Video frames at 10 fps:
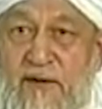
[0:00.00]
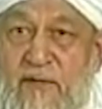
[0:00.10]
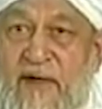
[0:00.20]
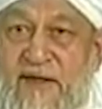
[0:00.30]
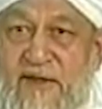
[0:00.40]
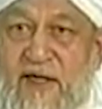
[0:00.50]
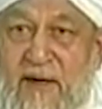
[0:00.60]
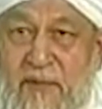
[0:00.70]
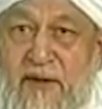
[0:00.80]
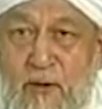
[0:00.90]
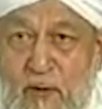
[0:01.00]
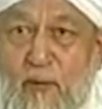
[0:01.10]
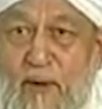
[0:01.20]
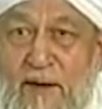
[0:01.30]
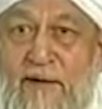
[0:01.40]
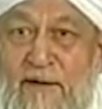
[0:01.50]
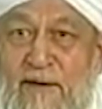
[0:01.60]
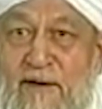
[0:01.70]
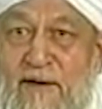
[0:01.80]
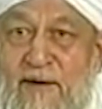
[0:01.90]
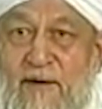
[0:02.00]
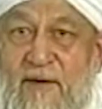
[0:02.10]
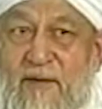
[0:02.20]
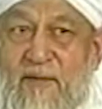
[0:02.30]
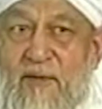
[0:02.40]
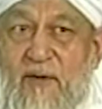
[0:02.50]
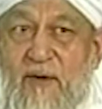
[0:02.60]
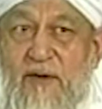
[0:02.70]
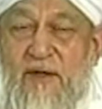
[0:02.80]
I say, I mean the whole world, because